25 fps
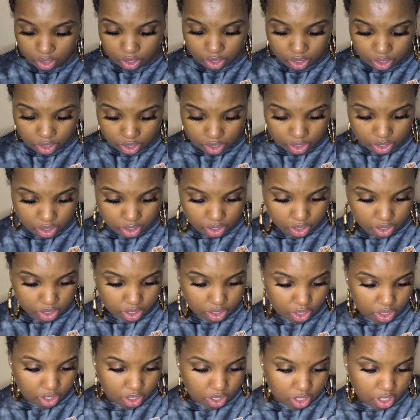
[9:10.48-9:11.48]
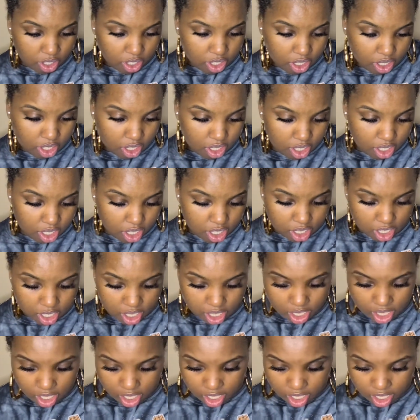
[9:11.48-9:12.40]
(silence)